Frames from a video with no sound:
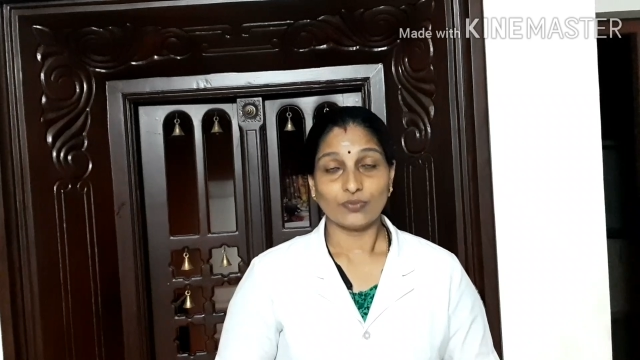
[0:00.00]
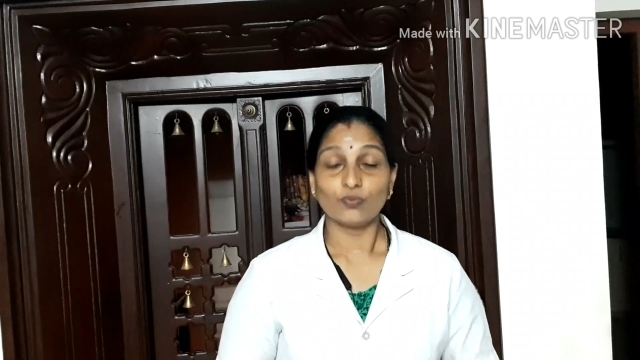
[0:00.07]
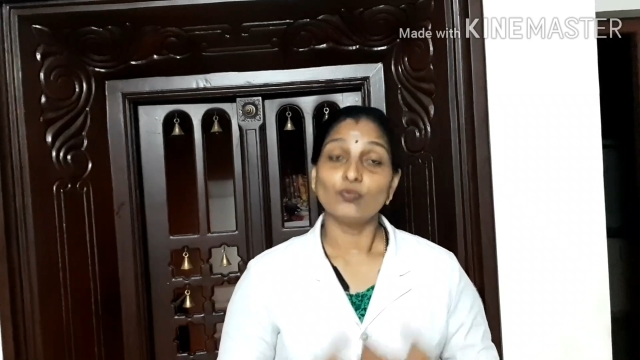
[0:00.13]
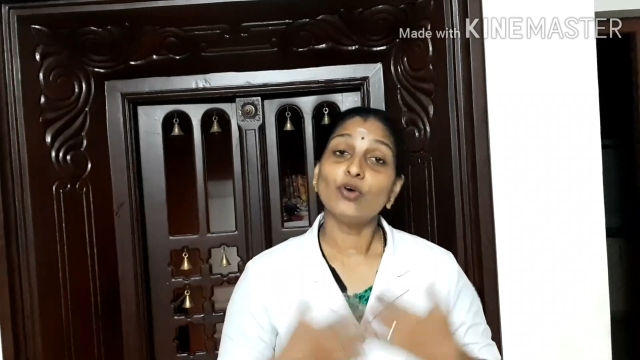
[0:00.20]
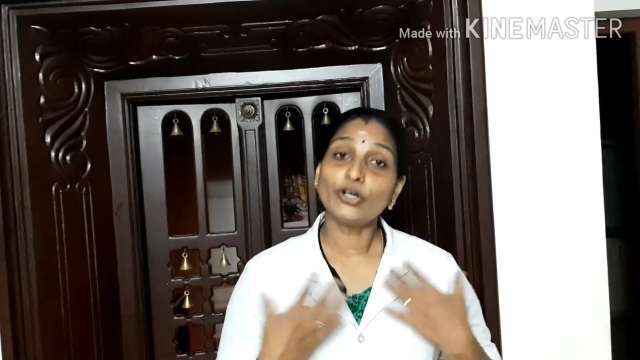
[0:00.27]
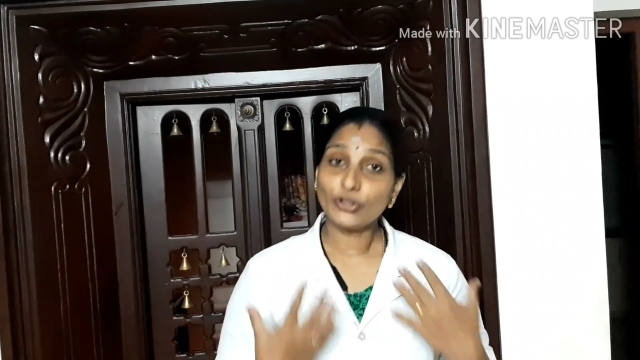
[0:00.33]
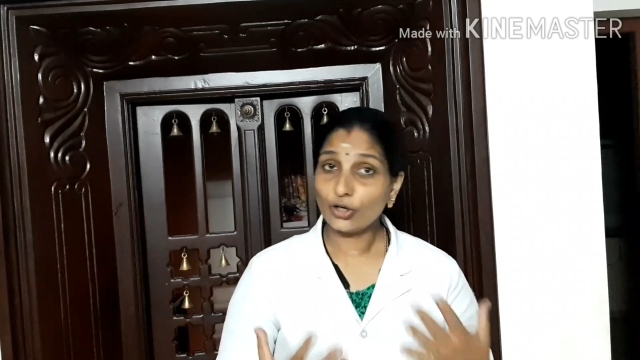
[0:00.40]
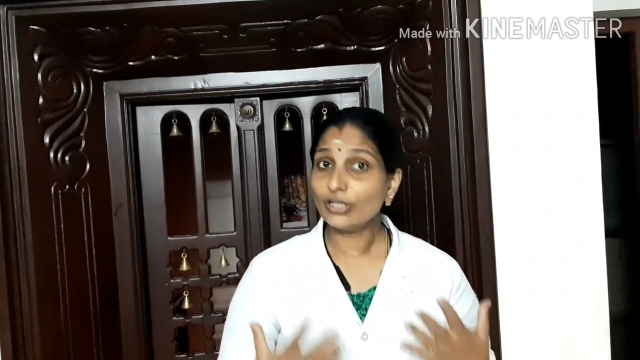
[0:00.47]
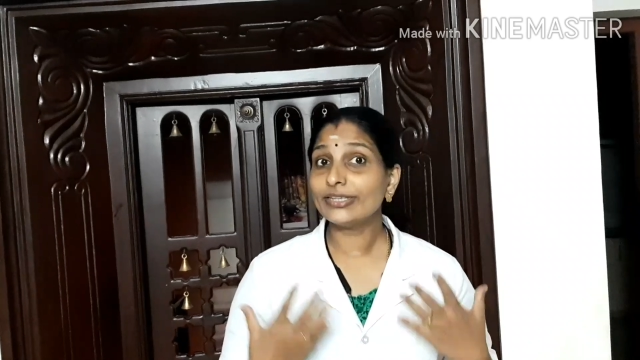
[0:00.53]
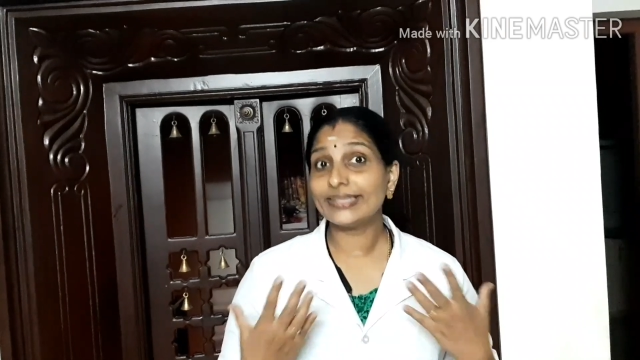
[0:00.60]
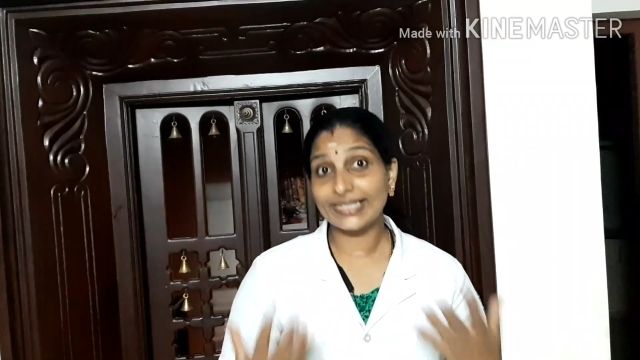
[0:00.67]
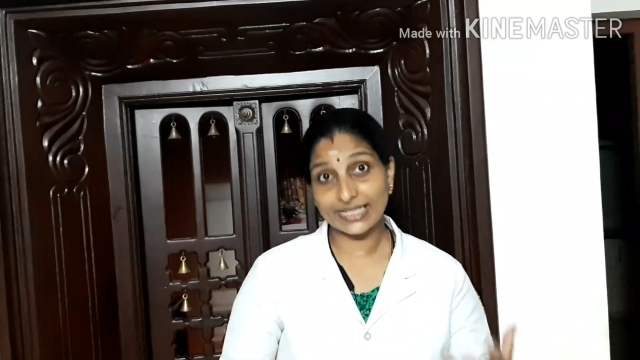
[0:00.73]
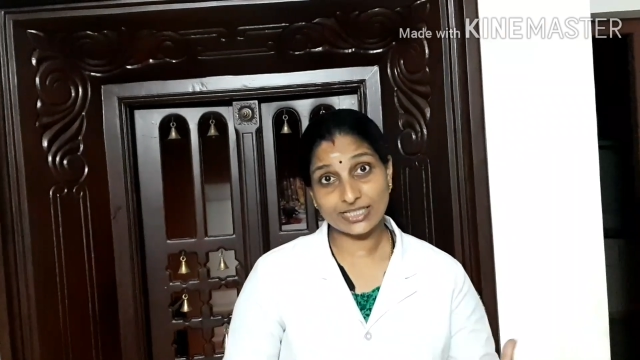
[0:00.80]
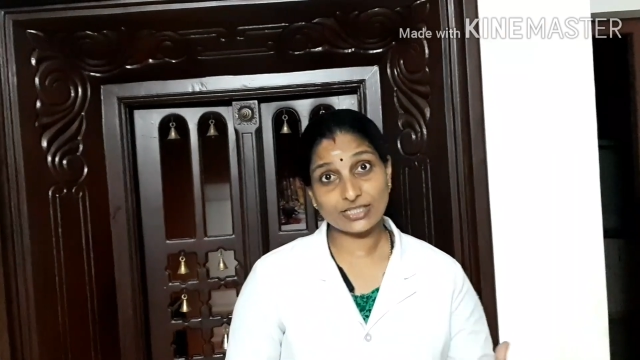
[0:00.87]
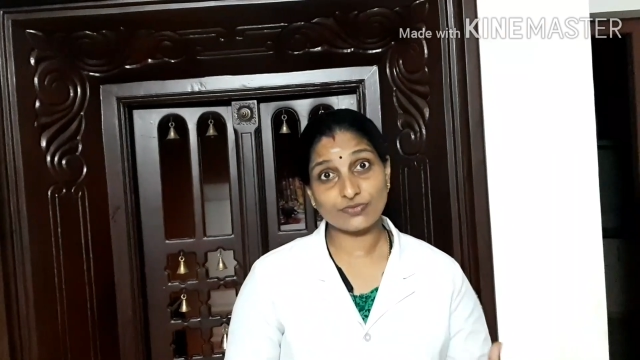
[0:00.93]
What all
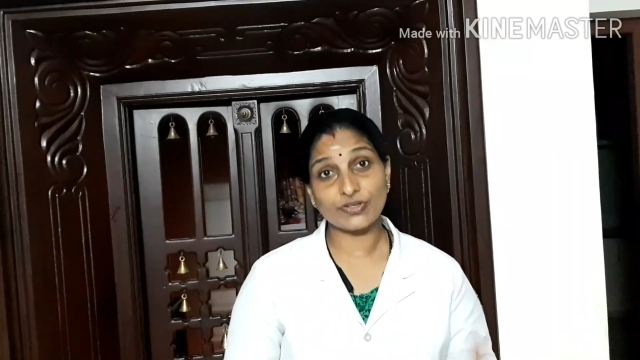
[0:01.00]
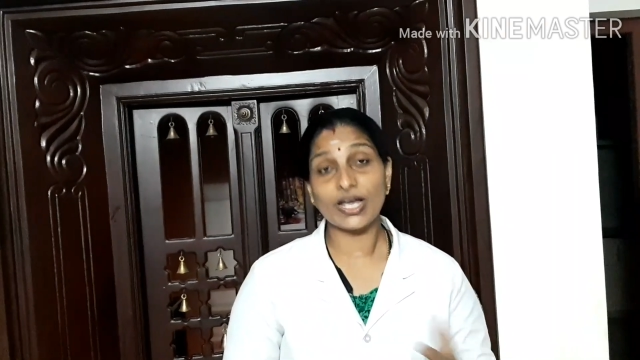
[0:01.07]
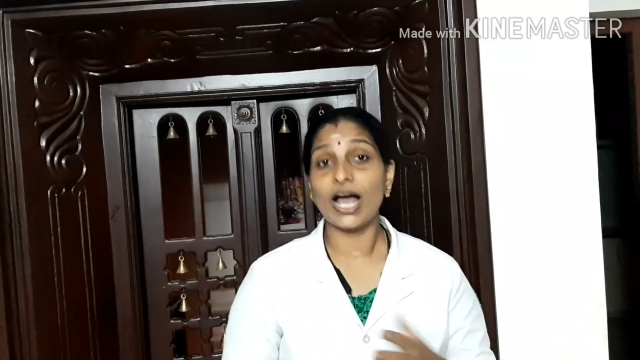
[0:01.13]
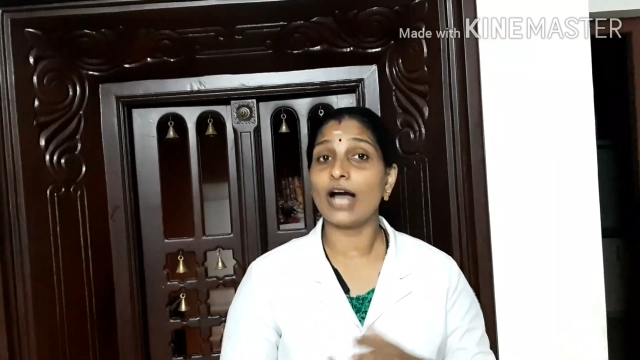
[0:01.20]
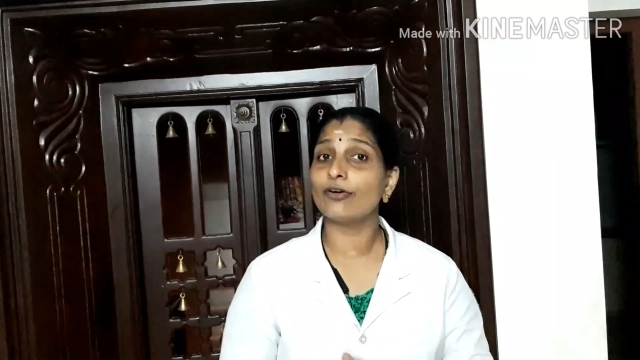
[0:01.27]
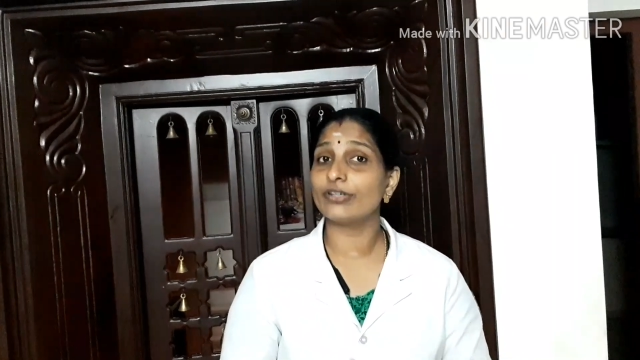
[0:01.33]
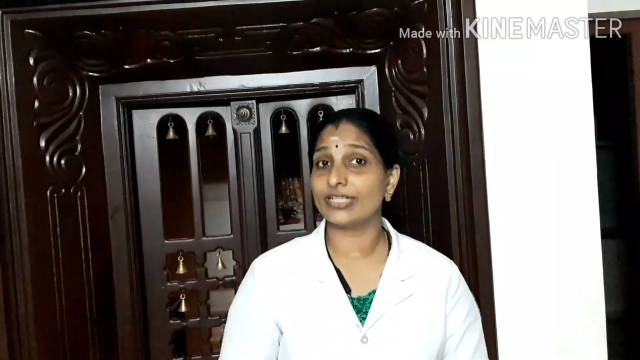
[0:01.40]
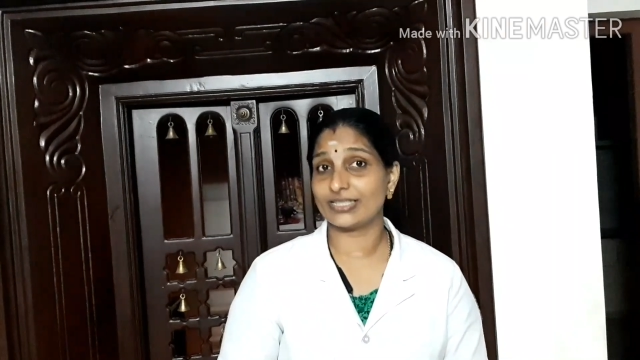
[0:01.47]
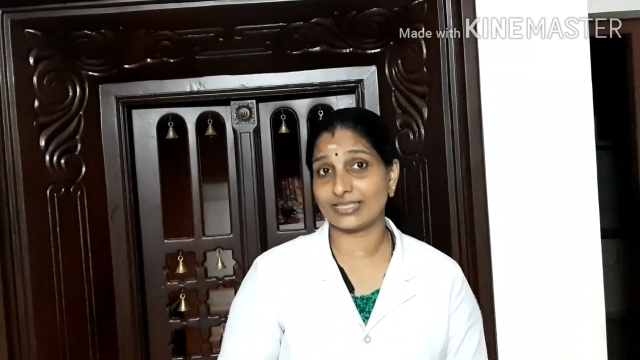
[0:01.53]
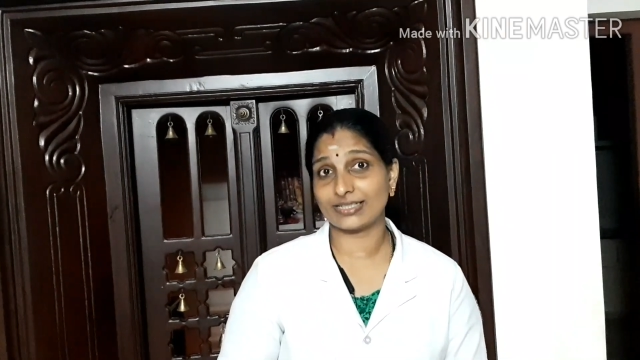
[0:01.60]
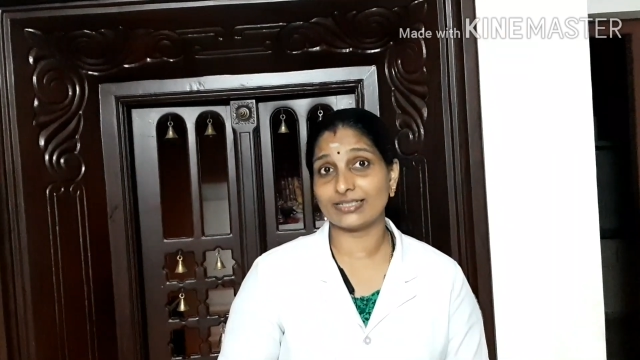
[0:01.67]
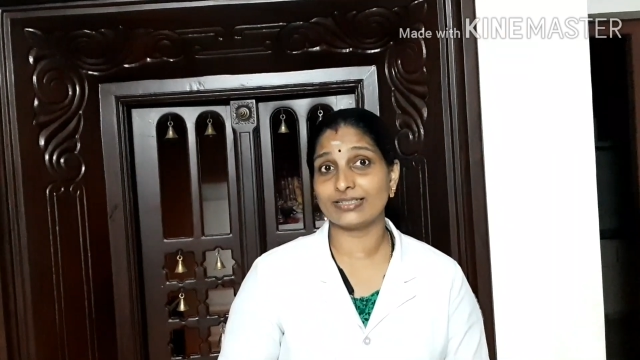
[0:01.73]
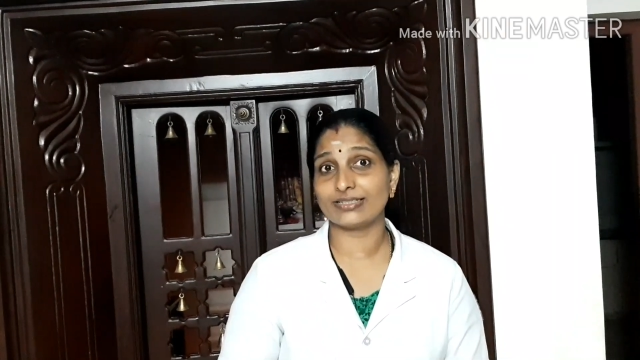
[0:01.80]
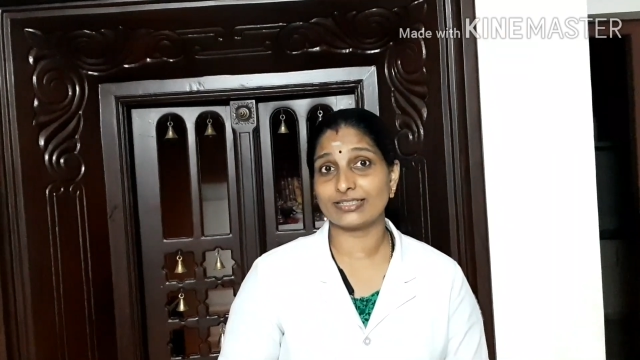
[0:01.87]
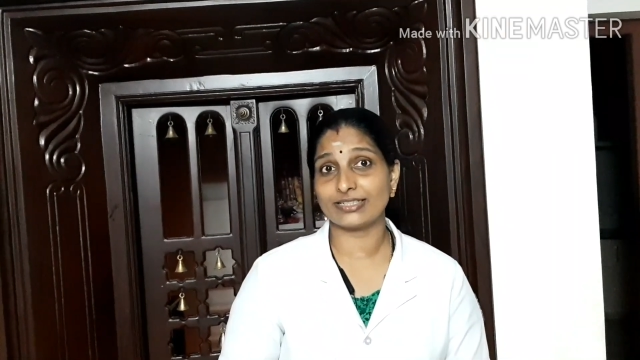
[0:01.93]
things we have
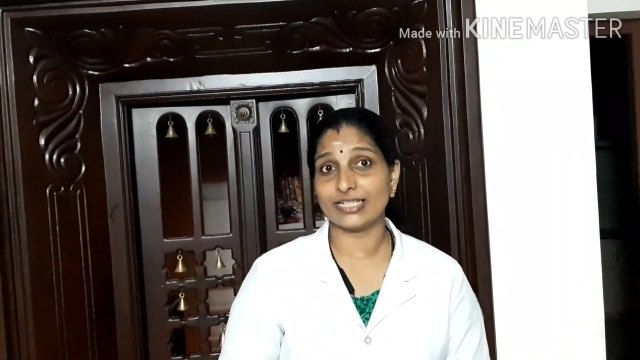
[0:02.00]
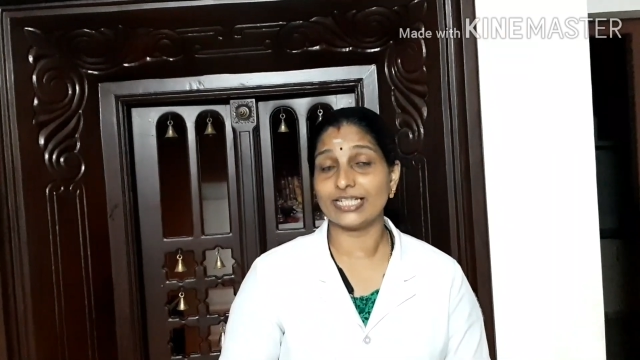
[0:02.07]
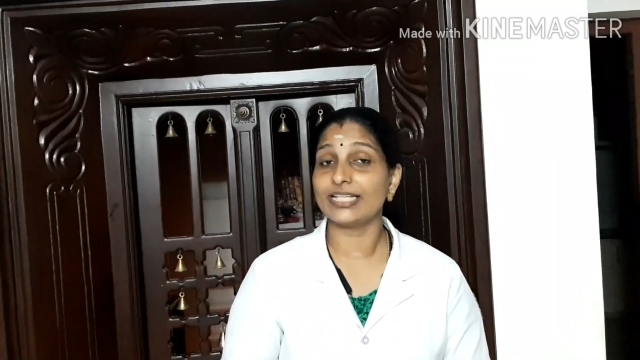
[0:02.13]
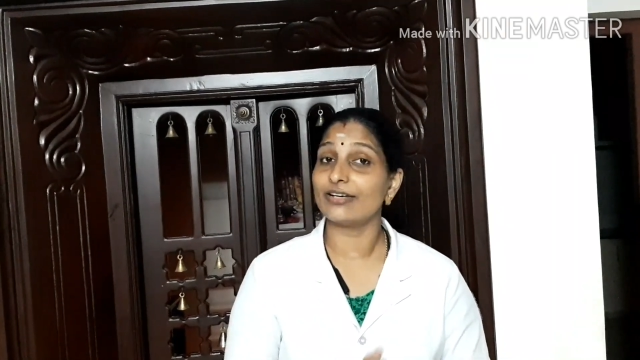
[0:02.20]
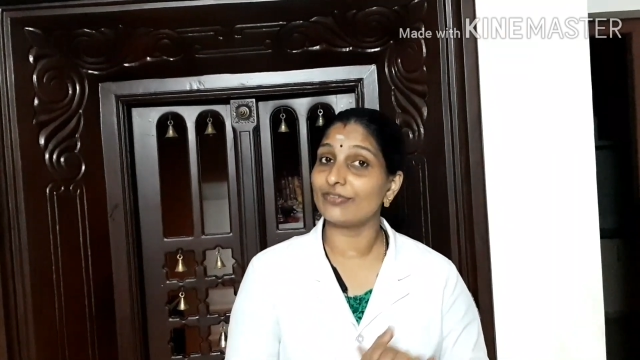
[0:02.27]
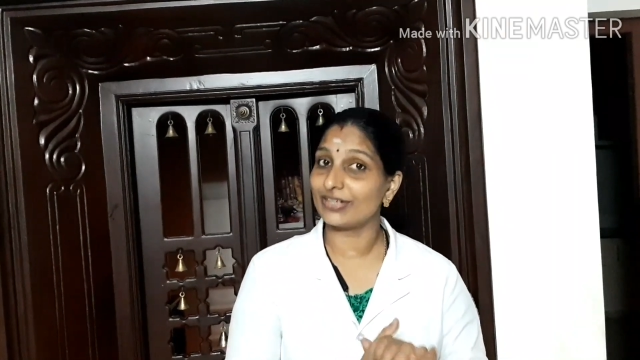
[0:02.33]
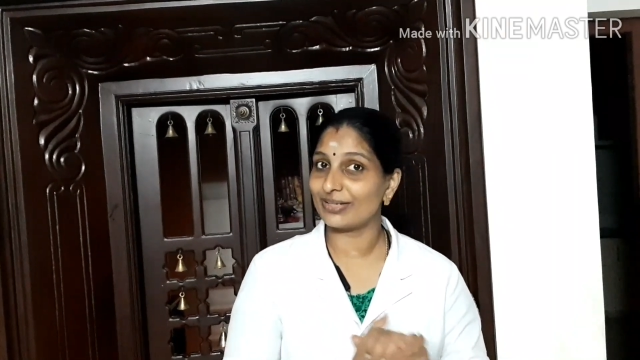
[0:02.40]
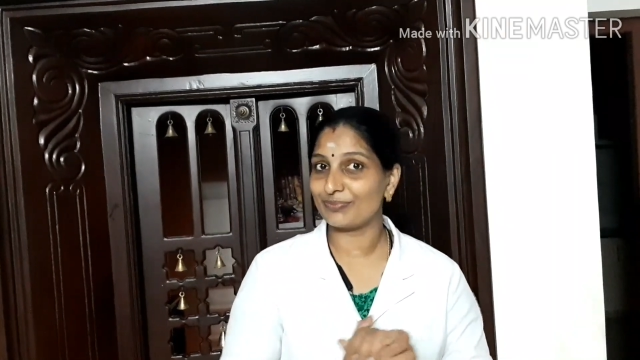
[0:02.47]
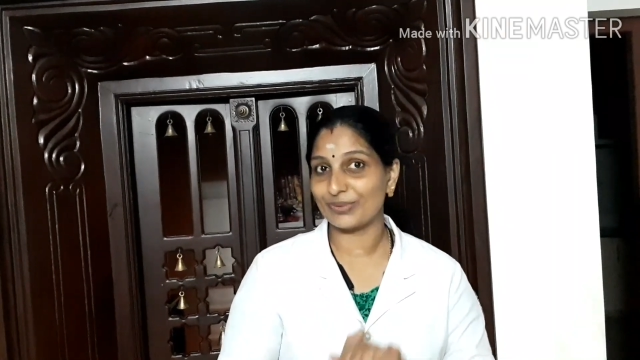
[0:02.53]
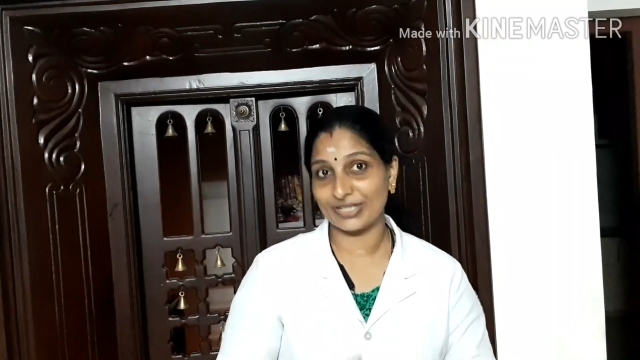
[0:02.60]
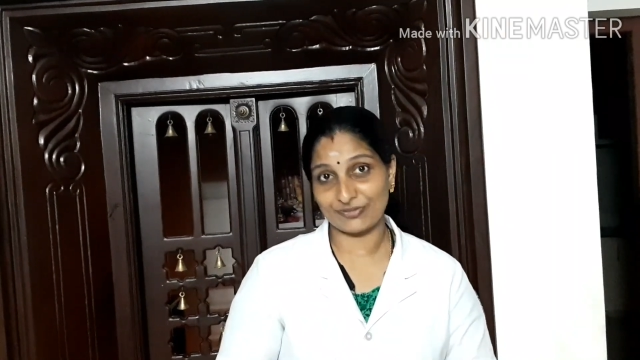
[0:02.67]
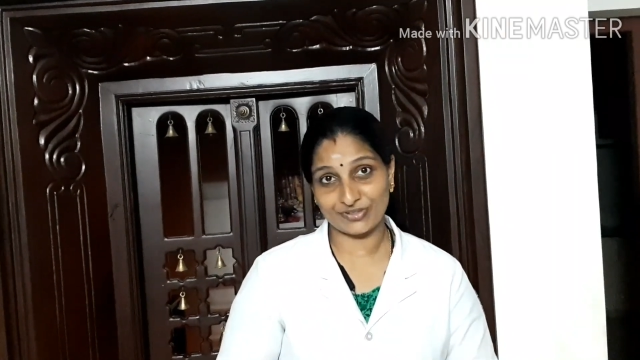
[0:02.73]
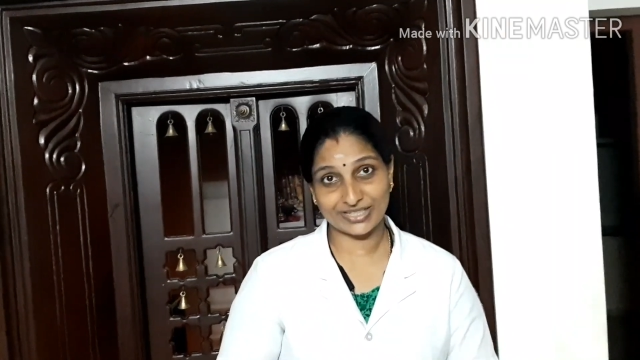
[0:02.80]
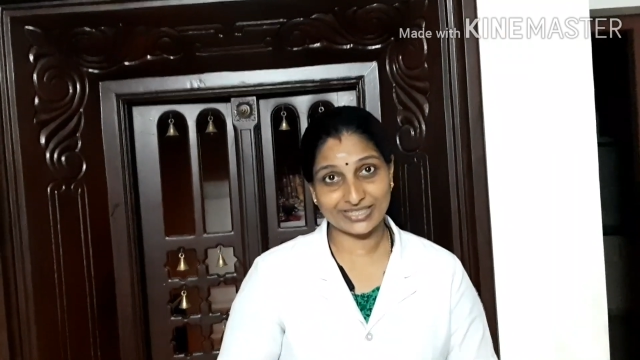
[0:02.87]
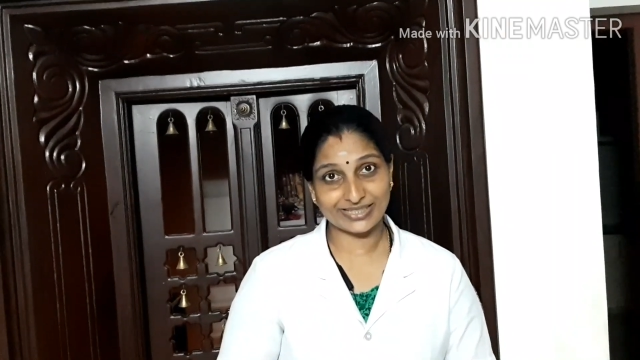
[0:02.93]
discussed in our
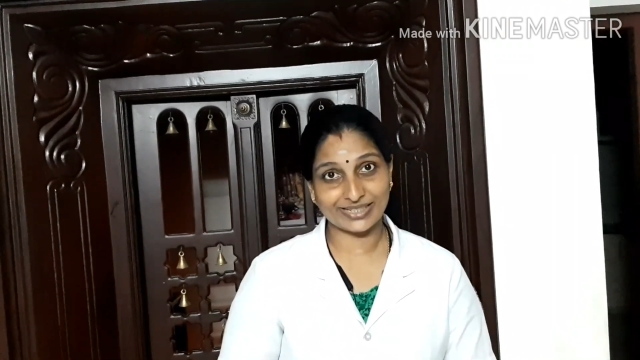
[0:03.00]
previous